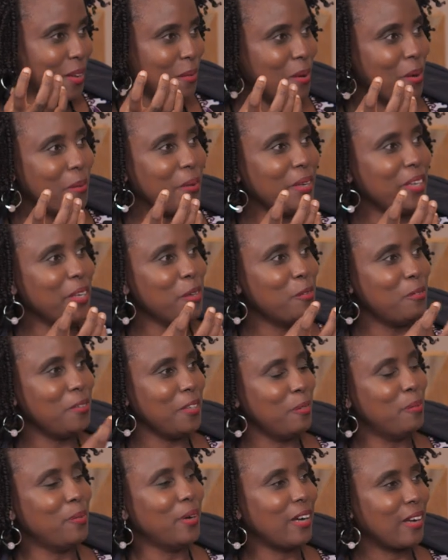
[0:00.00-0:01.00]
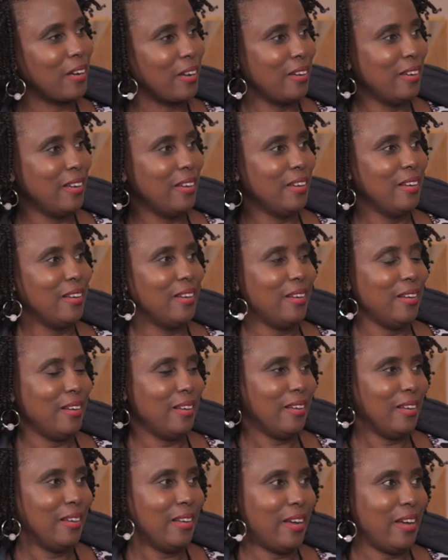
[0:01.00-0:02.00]
in the way we give feedback hmm.
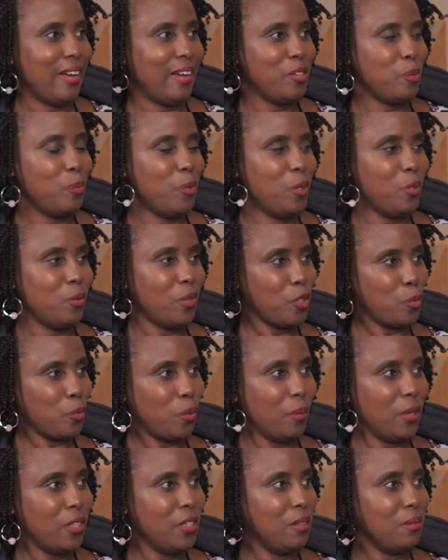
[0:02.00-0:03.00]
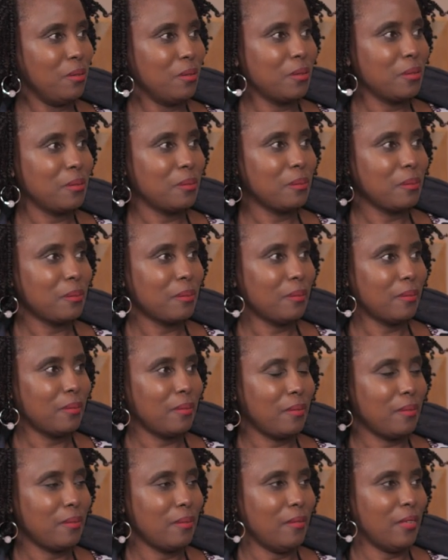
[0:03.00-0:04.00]
has been transformative.
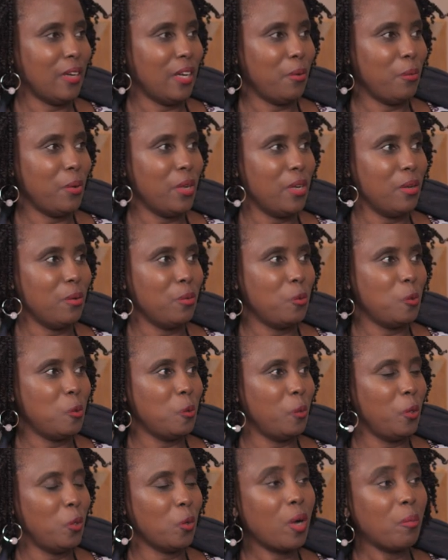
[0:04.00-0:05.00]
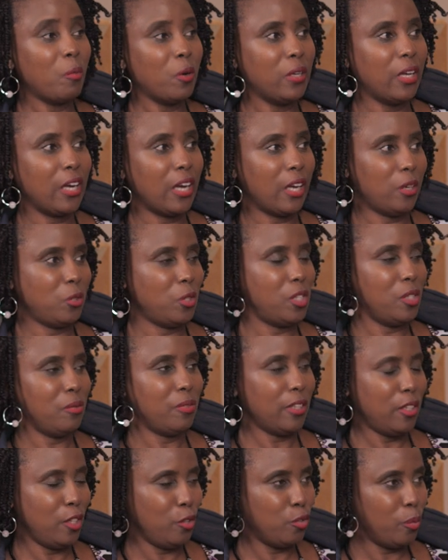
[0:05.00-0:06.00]
And when we talk about the culture
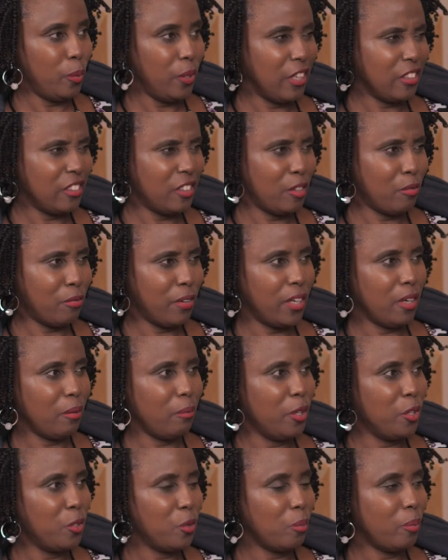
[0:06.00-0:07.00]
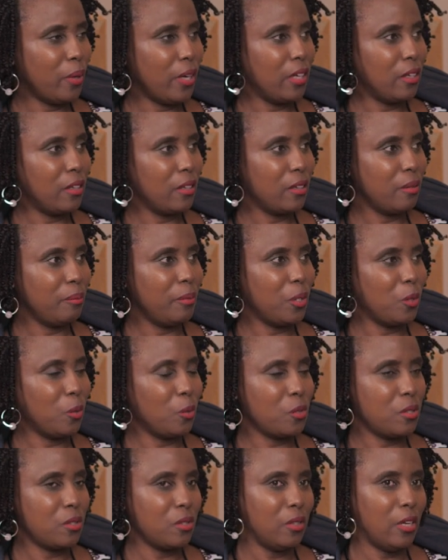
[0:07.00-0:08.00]
shift, I think for me that's the fundamental part mm,
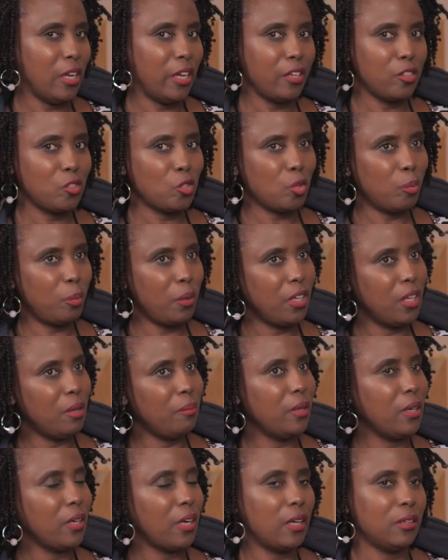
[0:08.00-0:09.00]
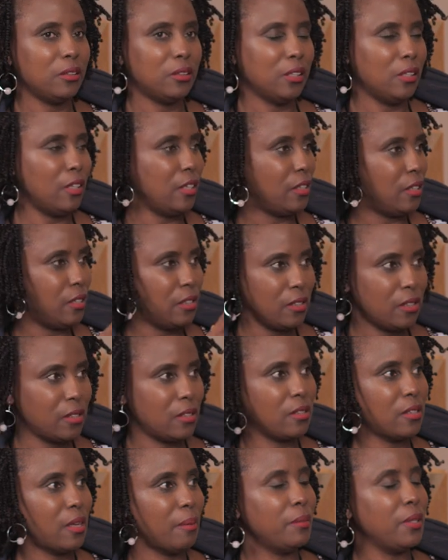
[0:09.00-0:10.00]
because mm. like stopping email culture, that is
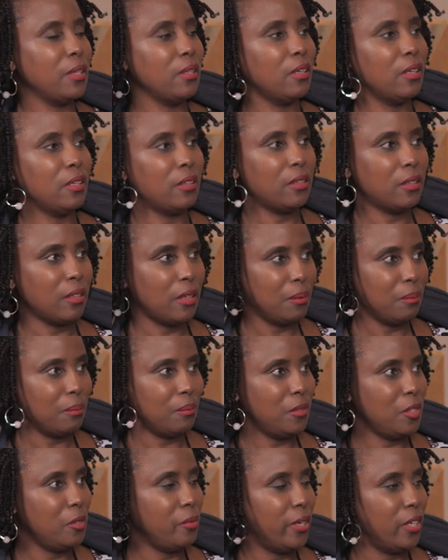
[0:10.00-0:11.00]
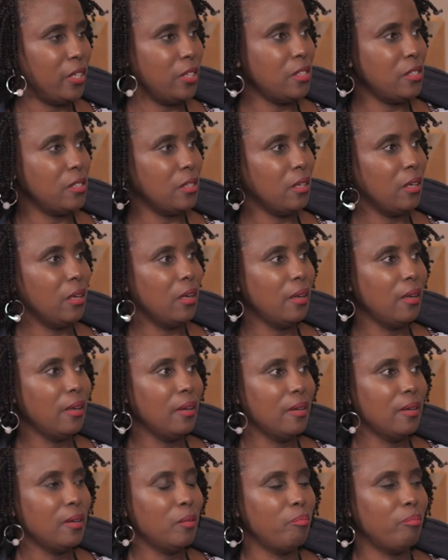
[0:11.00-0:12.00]
something mm, that um, is very easy.
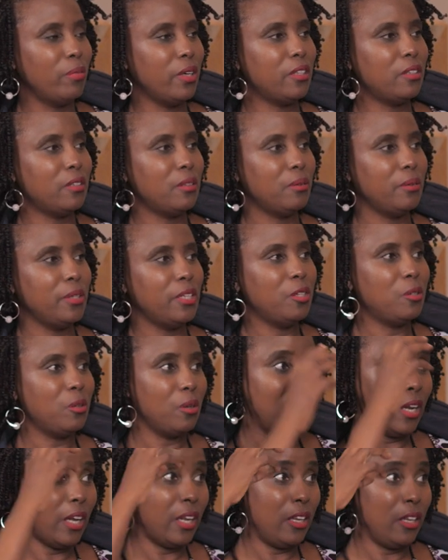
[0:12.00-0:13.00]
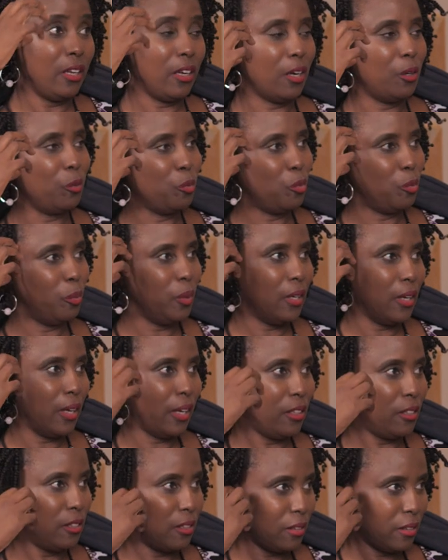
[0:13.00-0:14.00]
But really learning how to be
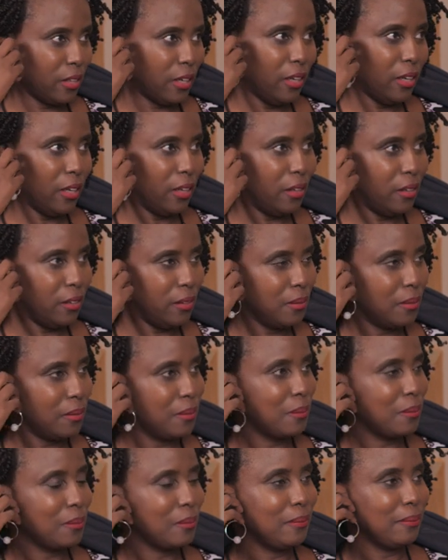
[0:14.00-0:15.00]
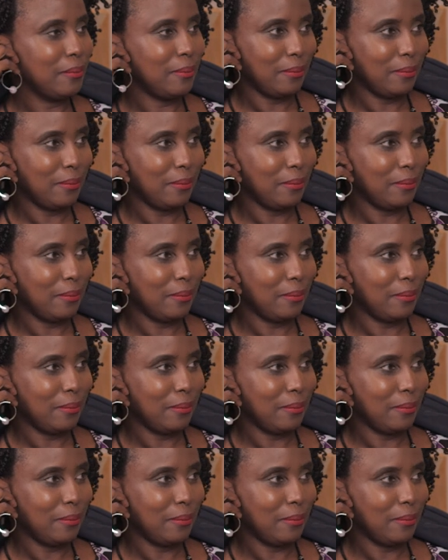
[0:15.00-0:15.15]
nice again